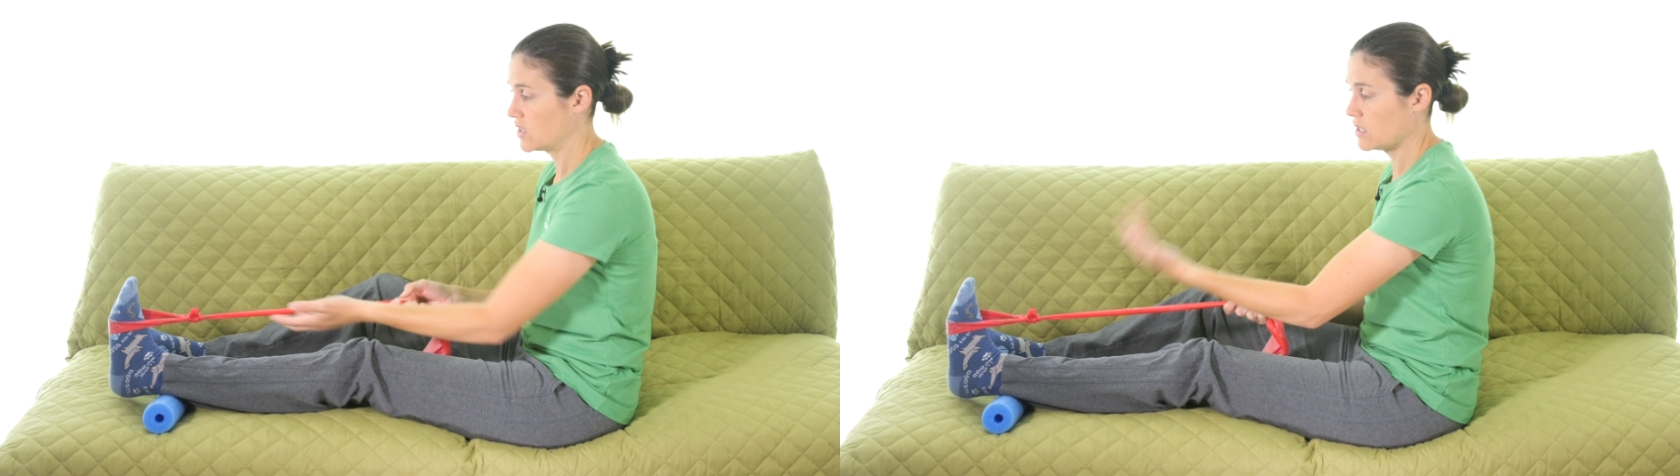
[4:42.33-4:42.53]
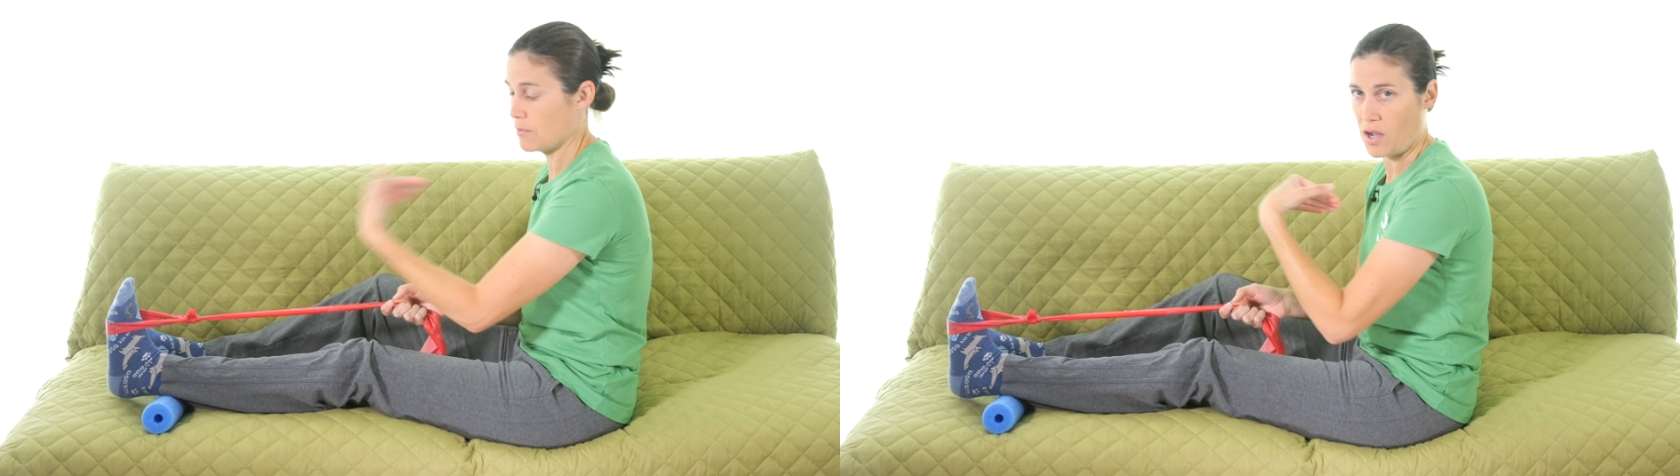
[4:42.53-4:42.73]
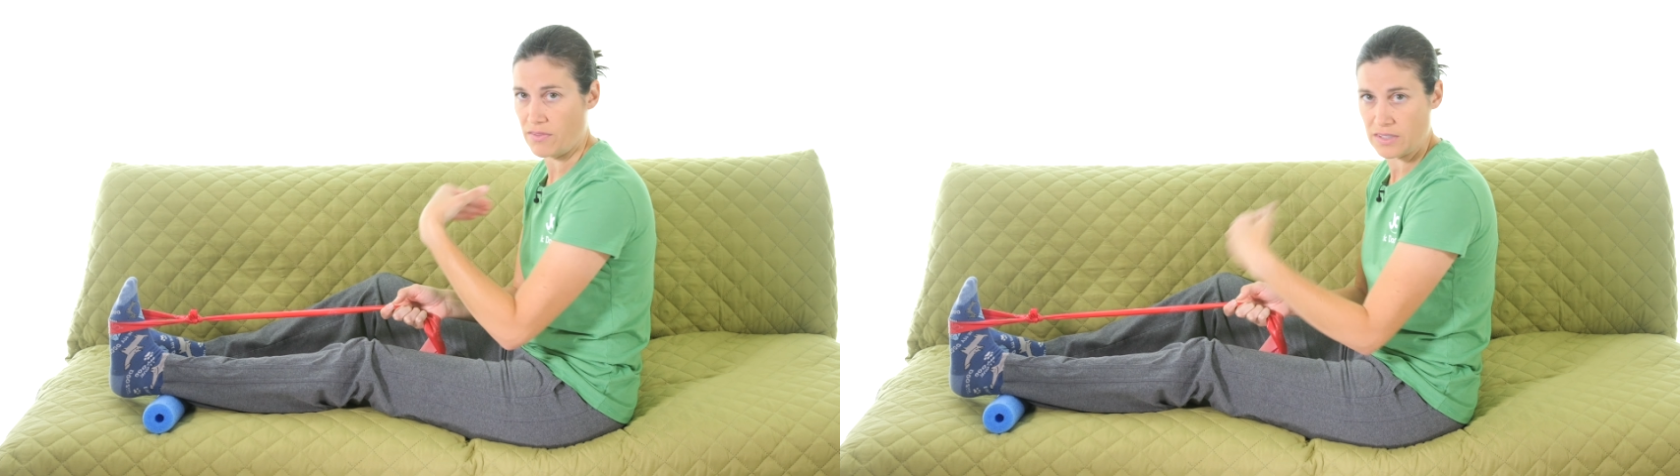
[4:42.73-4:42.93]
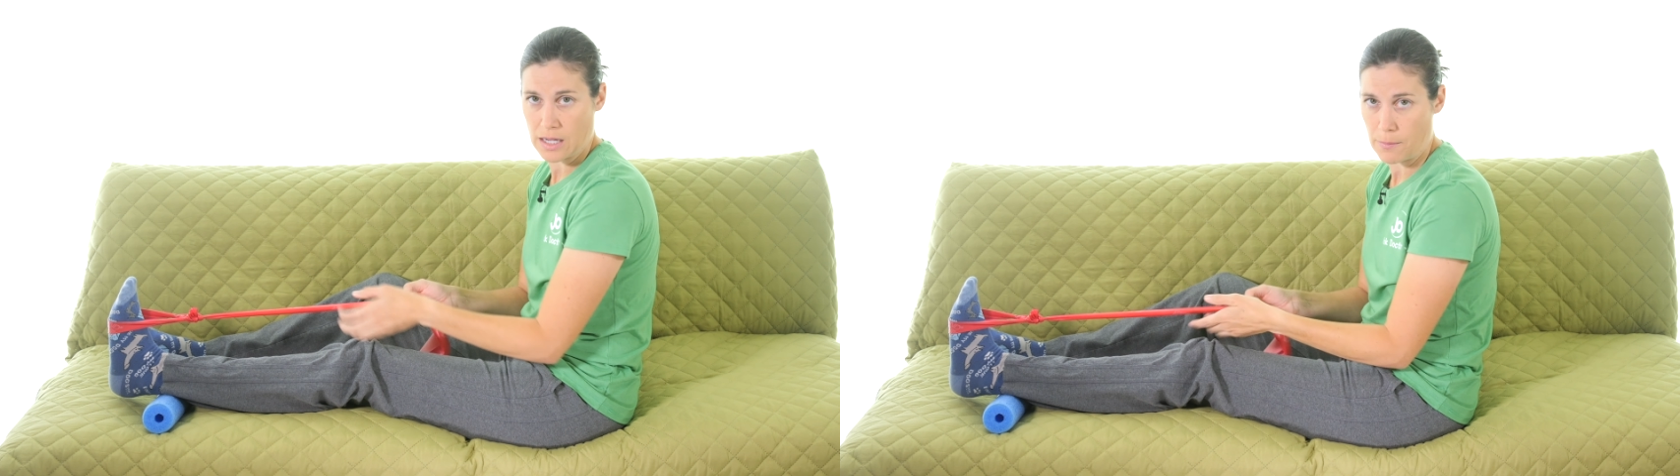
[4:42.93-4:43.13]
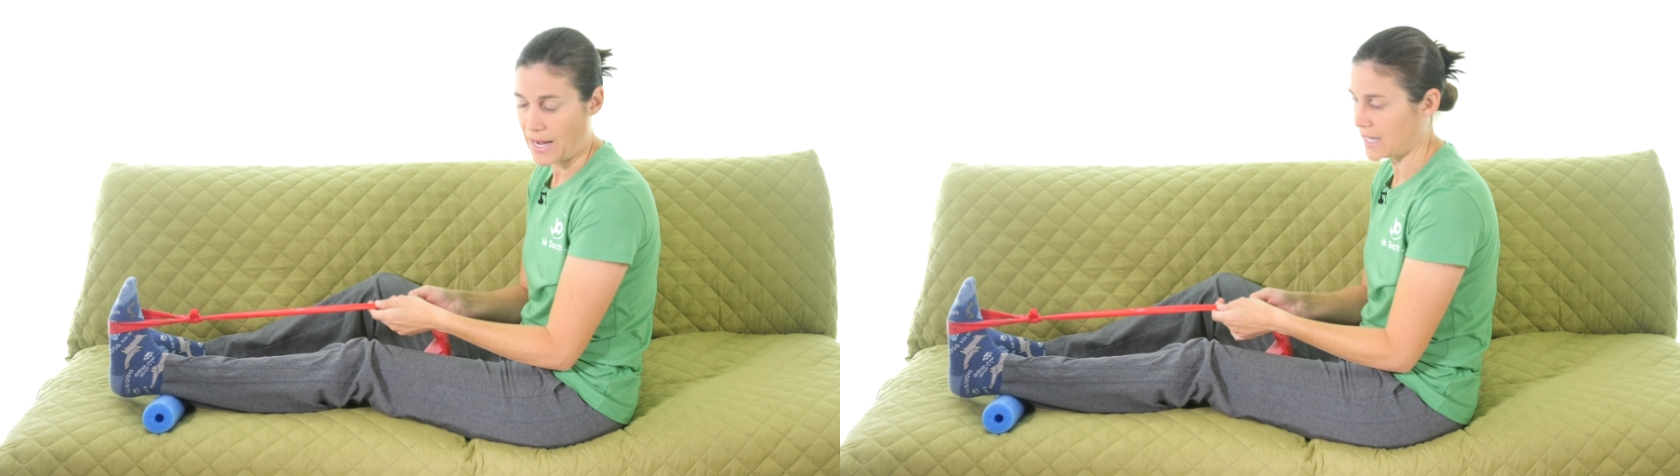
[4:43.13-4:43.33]
slip off and
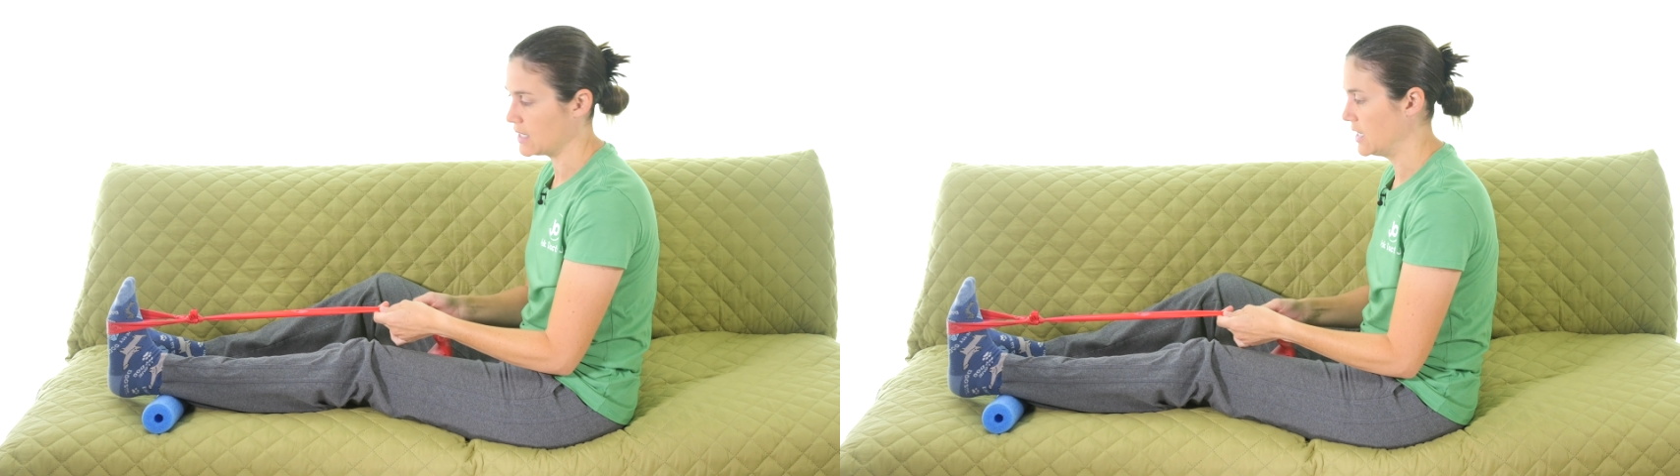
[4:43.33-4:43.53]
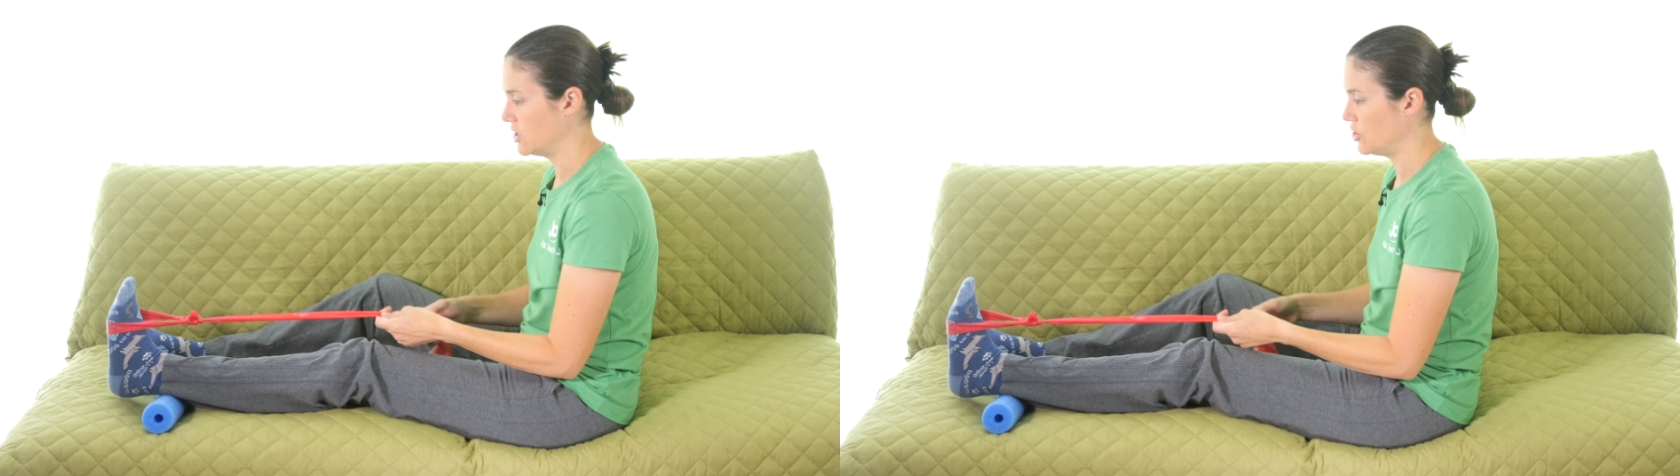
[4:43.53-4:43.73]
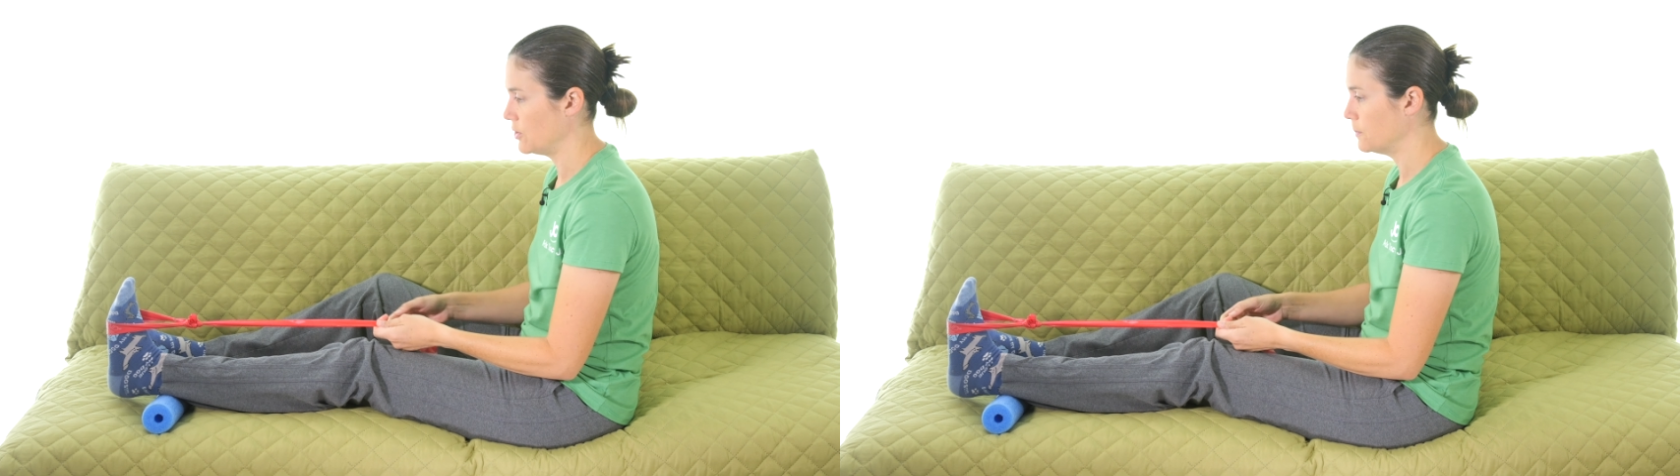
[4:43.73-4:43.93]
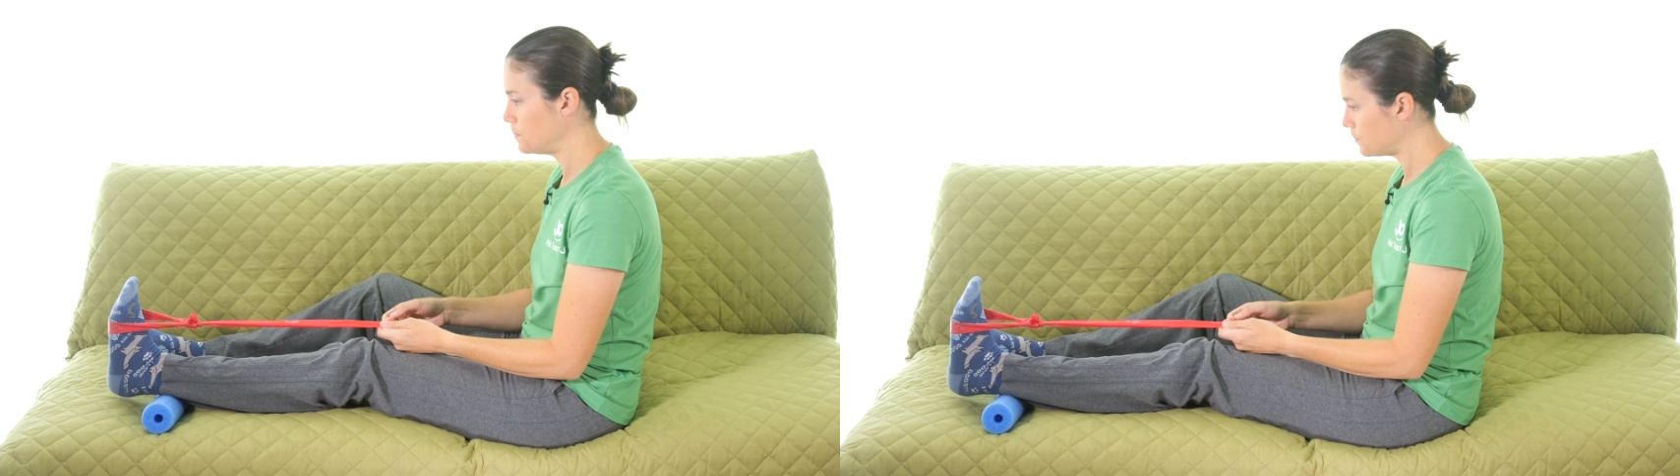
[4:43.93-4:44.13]
come back and hit you.